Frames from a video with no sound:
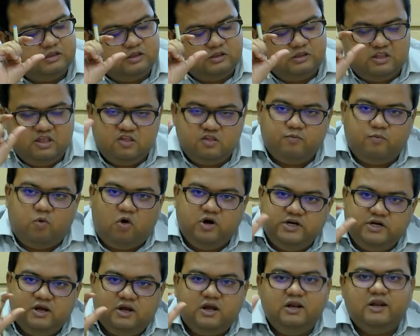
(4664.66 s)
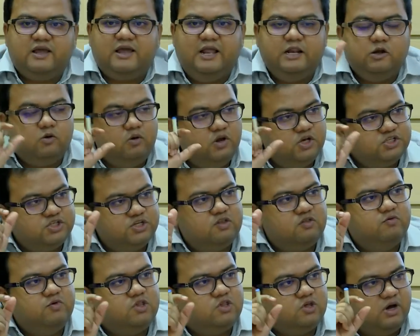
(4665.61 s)
these political
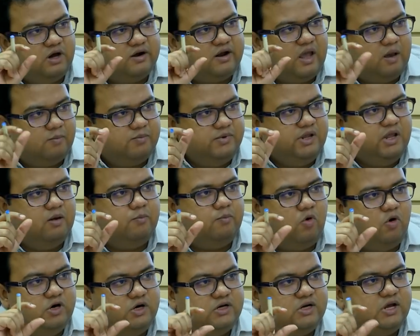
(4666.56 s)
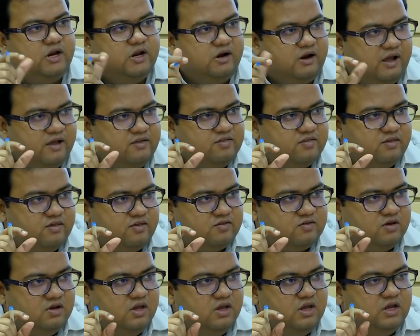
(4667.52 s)
calculations which are happening, political
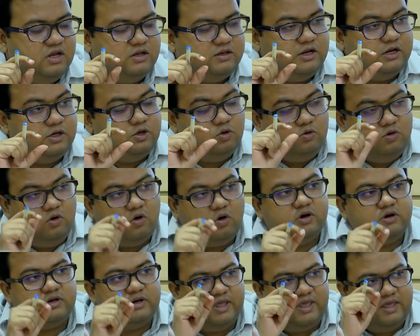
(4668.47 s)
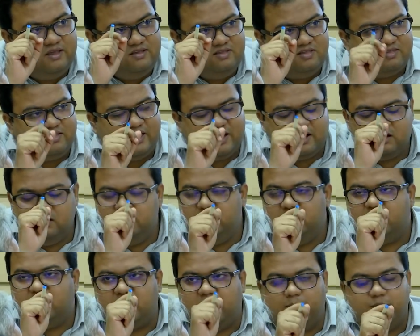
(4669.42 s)
alliances, they do not
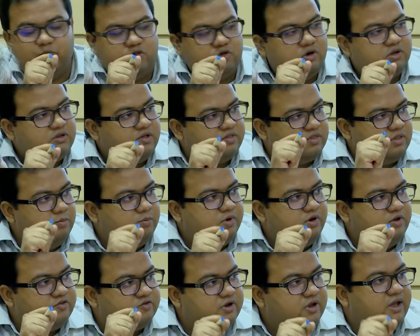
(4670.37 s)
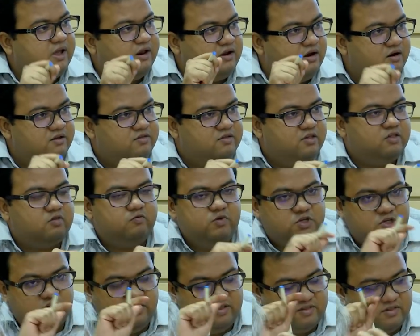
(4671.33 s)
exactly capture the simplistic analysis
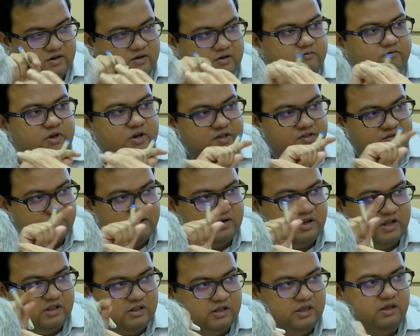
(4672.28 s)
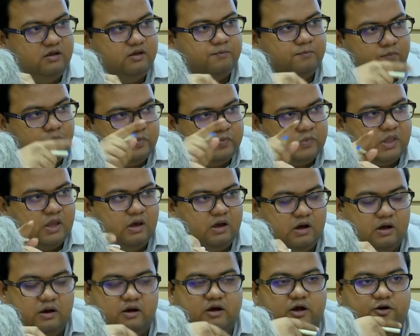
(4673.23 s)
which we listen in
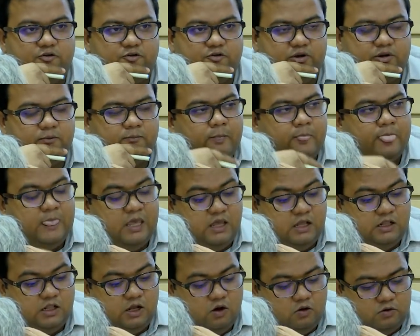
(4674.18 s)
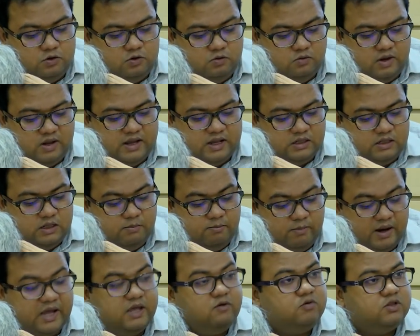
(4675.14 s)
the country. Now, you look at the
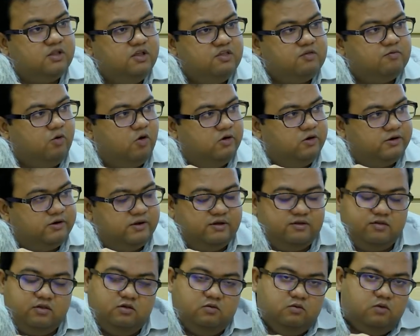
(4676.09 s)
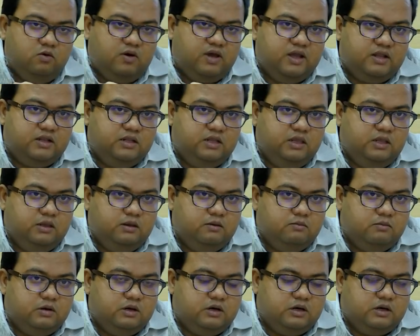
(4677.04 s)
Mayawati's politics, you look at the
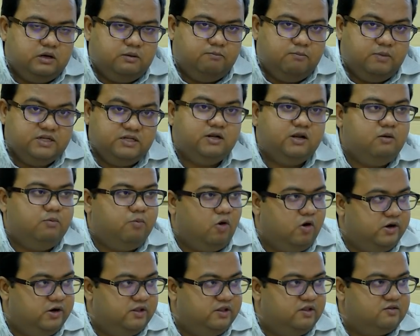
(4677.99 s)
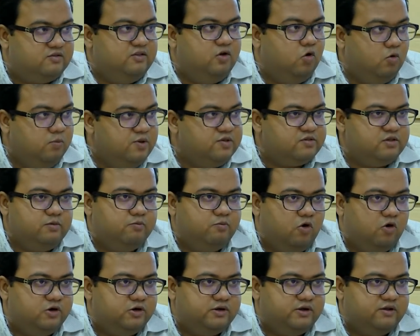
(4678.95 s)
Mandal politics, the OBC
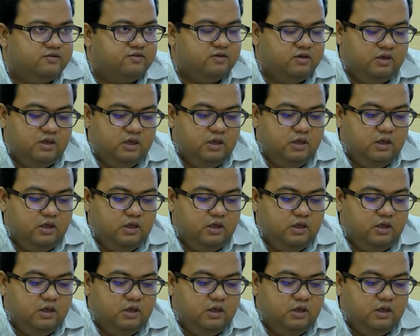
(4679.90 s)
politics.